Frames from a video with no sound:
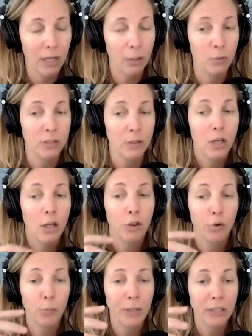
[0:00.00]
It was
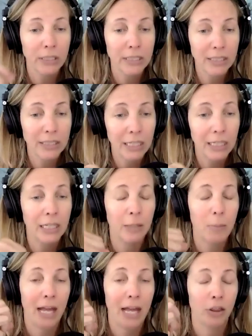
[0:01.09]
through building a
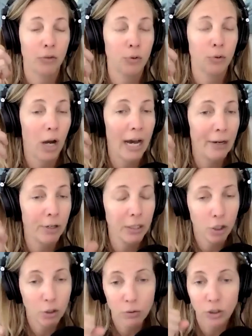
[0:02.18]
team and through hiring
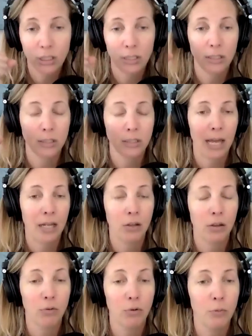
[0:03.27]
coaches and
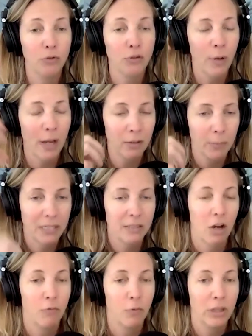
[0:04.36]
through surrounding
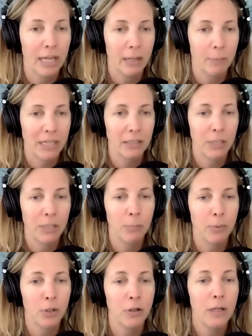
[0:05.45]
myself with like-minded
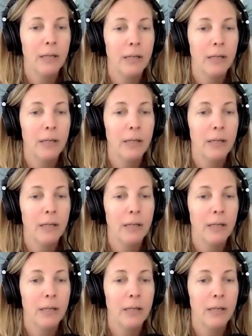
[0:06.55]
people.